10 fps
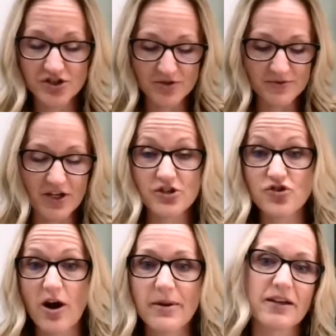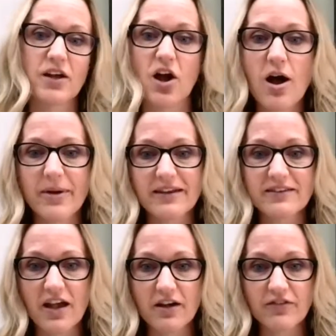She was going to drop it in the
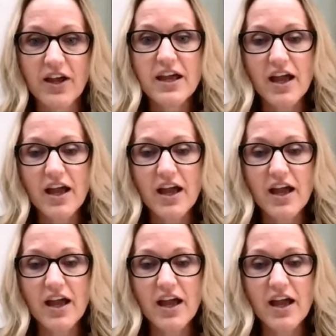comments of